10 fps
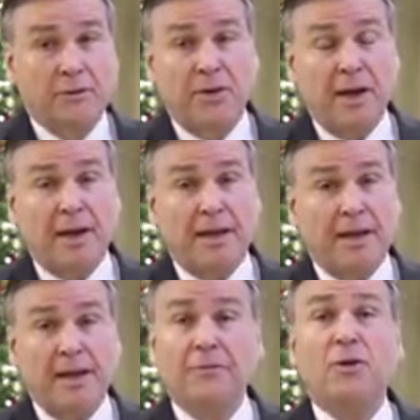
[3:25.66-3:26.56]

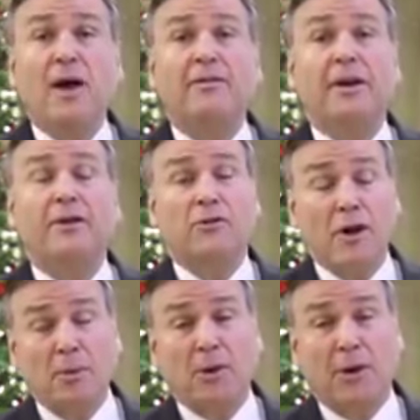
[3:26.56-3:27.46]
Finally, if you have any
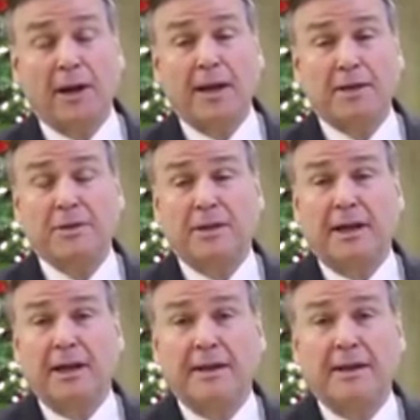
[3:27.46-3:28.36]
trouble on election
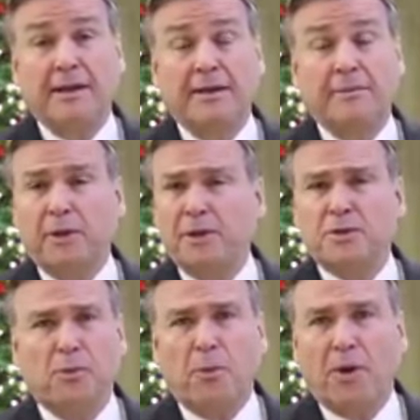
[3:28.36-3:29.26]
day,
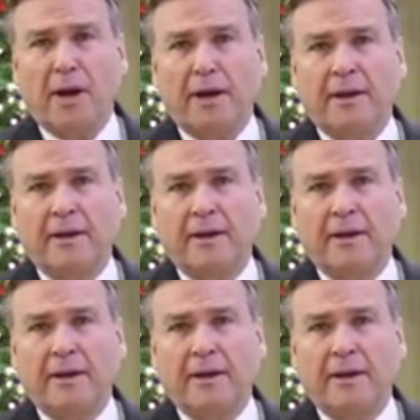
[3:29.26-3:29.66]
please report it.